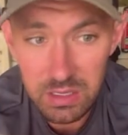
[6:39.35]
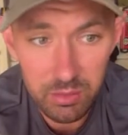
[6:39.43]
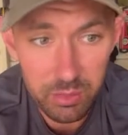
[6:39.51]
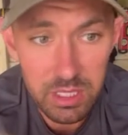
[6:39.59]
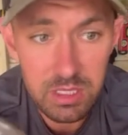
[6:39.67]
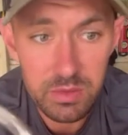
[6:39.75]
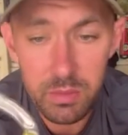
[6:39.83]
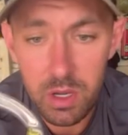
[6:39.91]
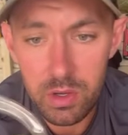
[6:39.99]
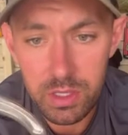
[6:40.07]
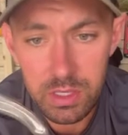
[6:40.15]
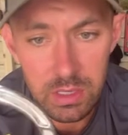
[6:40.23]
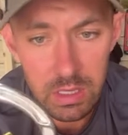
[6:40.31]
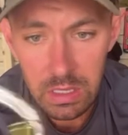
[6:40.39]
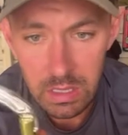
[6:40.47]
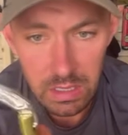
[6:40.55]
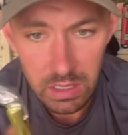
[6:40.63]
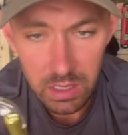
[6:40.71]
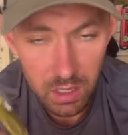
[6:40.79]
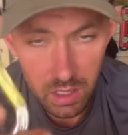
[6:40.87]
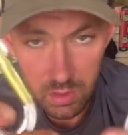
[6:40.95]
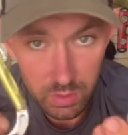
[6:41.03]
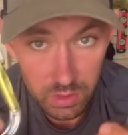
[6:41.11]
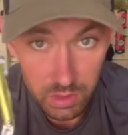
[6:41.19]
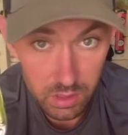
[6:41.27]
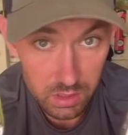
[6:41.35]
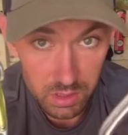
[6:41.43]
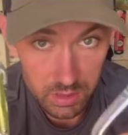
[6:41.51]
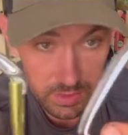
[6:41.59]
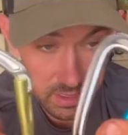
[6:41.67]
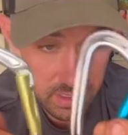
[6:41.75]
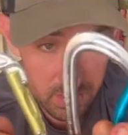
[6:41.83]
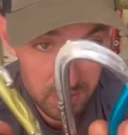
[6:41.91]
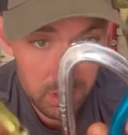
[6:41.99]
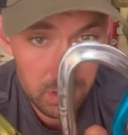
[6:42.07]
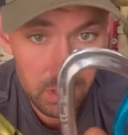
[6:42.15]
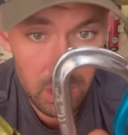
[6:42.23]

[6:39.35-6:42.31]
and peace of mind, I would not climb on those.